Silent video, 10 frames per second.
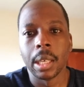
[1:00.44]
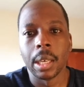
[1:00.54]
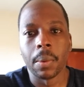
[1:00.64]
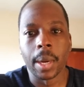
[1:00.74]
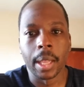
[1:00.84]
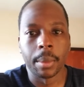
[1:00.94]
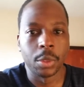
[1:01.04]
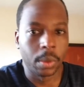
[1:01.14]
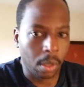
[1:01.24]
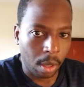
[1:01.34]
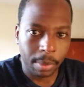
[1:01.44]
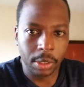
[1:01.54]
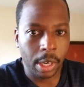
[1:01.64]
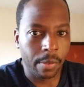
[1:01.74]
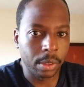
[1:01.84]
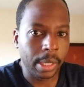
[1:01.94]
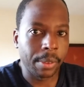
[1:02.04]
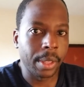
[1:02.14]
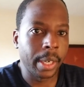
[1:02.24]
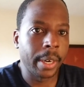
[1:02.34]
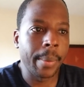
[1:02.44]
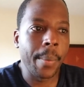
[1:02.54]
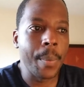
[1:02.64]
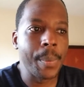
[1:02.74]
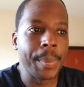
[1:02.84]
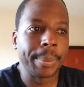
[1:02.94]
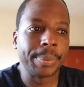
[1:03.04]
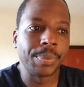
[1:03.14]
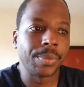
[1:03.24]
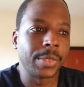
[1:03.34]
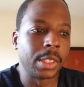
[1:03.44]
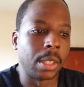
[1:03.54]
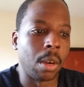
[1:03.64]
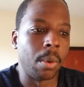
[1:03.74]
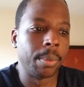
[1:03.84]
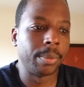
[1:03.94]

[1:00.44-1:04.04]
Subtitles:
while I'm doing all my travels out there. So